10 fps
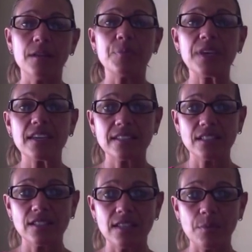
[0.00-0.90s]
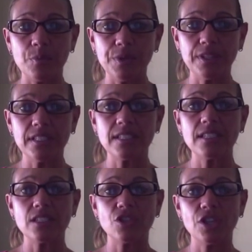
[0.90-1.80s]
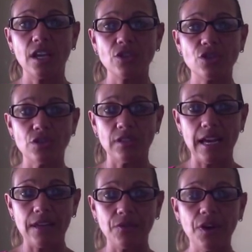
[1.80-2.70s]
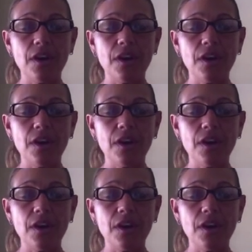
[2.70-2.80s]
because it's the ability to change your life.